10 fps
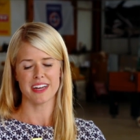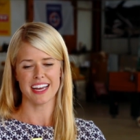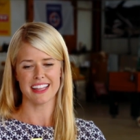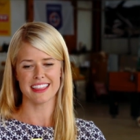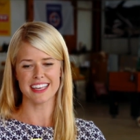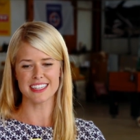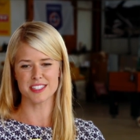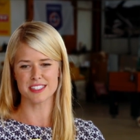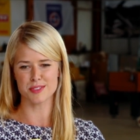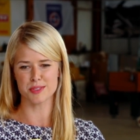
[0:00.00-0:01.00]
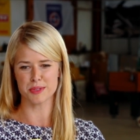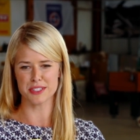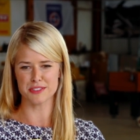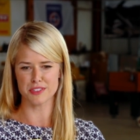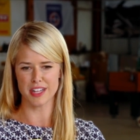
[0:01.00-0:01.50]
I think she's sort
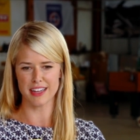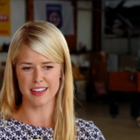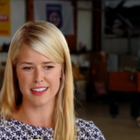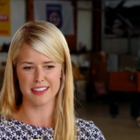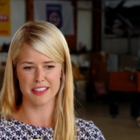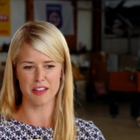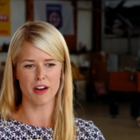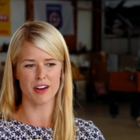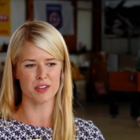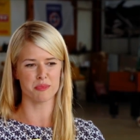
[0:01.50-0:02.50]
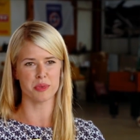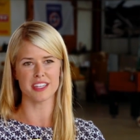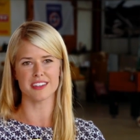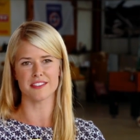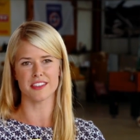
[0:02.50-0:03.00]
of like the
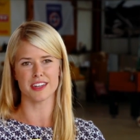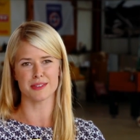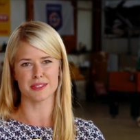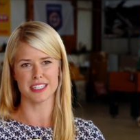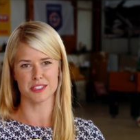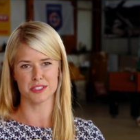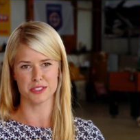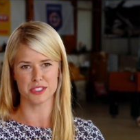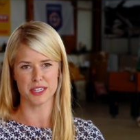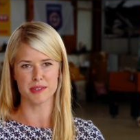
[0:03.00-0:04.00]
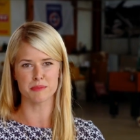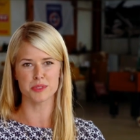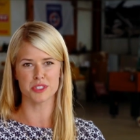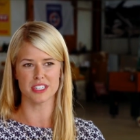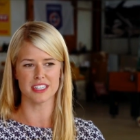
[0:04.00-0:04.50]
heartbeat of their relationship.
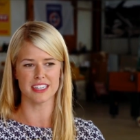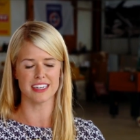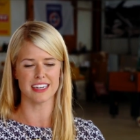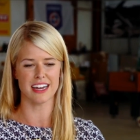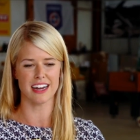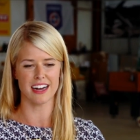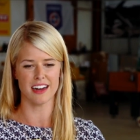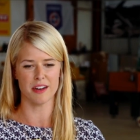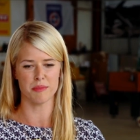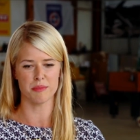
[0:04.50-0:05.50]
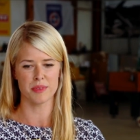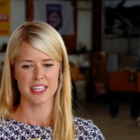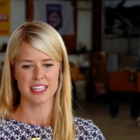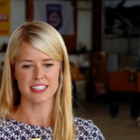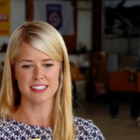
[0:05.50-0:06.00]
She
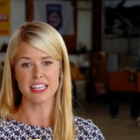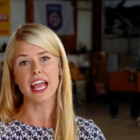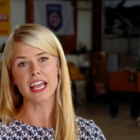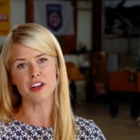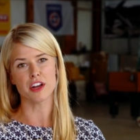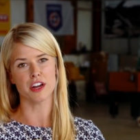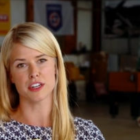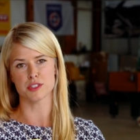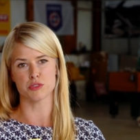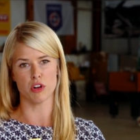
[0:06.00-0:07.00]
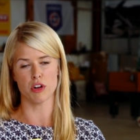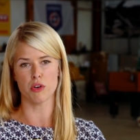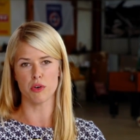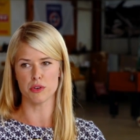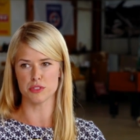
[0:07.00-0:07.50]
is an anchor, a
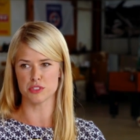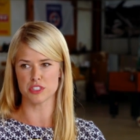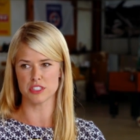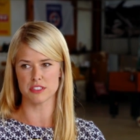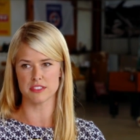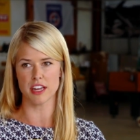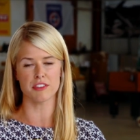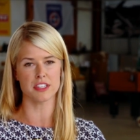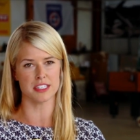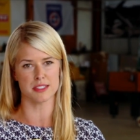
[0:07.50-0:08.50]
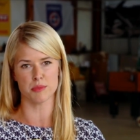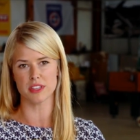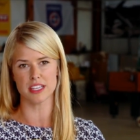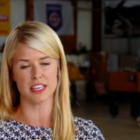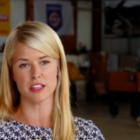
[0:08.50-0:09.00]
stronghold. She's definitely
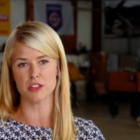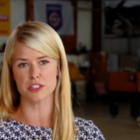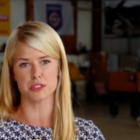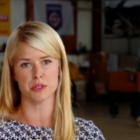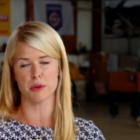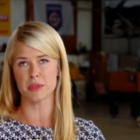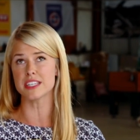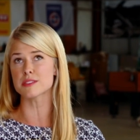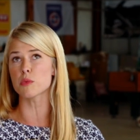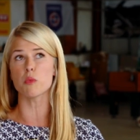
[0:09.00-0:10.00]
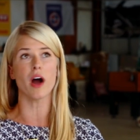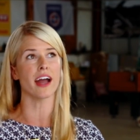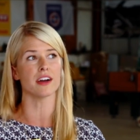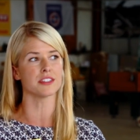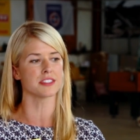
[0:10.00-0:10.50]
someone that he looks to. I mean, he's a
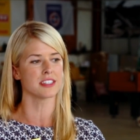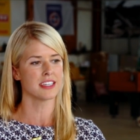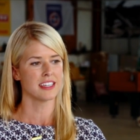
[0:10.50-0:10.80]
wild,